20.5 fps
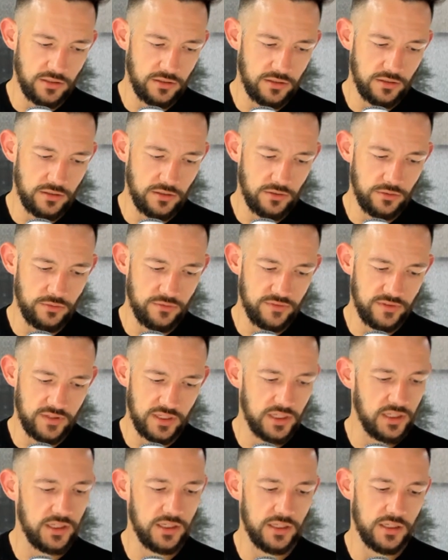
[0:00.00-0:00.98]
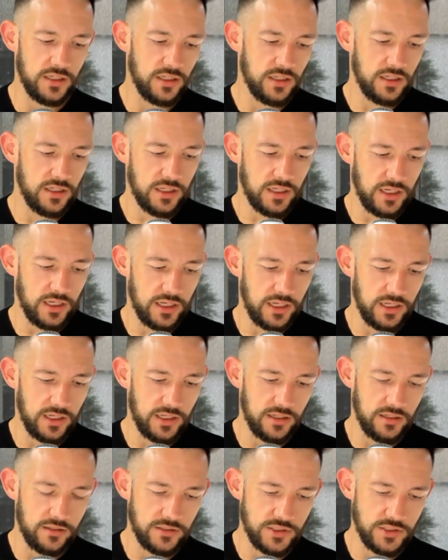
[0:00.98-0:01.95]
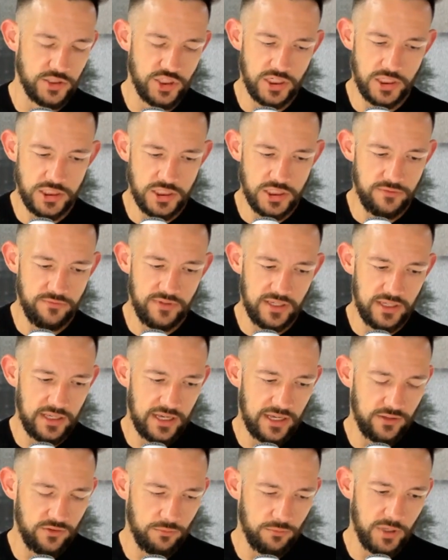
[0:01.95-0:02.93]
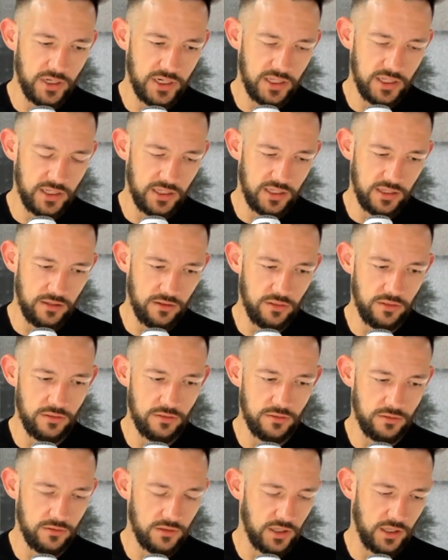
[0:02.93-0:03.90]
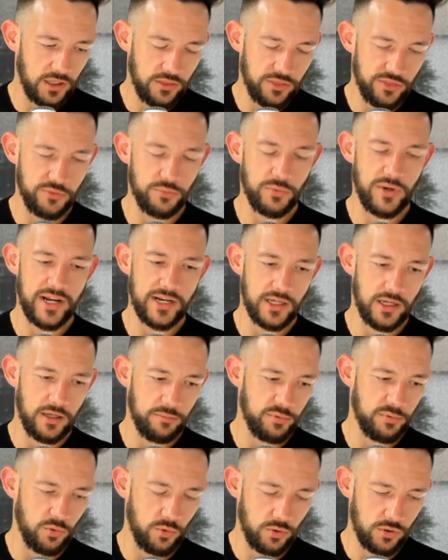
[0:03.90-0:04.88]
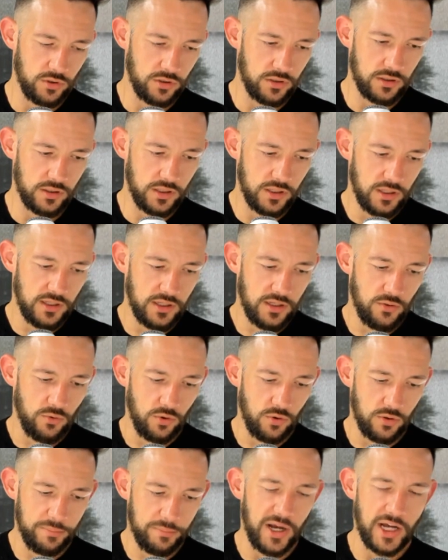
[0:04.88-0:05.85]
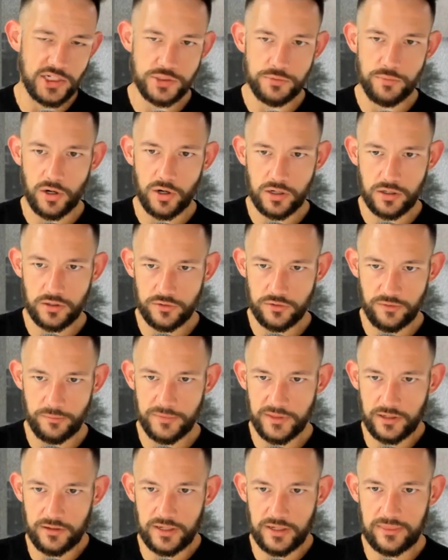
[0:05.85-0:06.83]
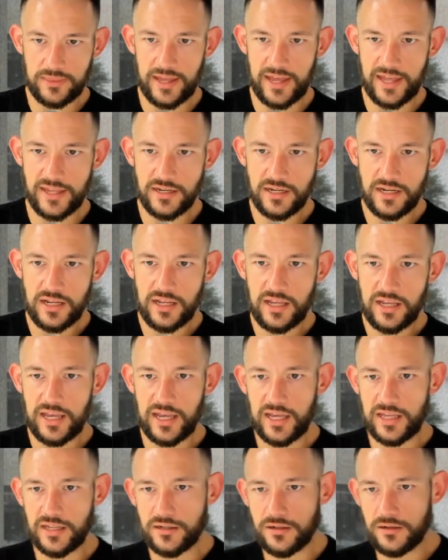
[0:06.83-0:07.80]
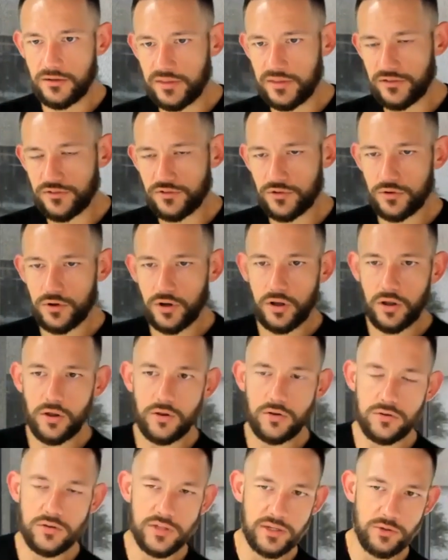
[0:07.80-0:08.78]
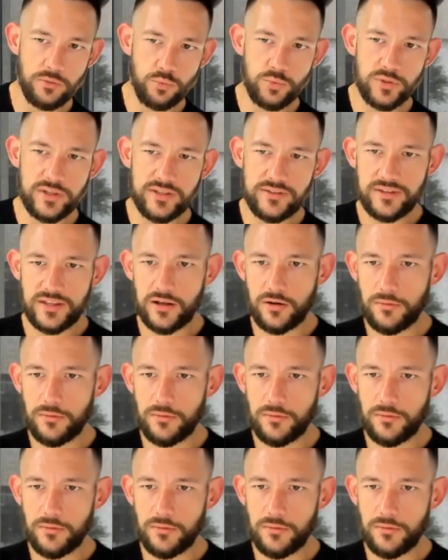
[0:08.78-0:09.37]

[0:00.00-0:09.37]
you see GGV has money in ThreadUp or Poshmark or something like that. And these are all like resale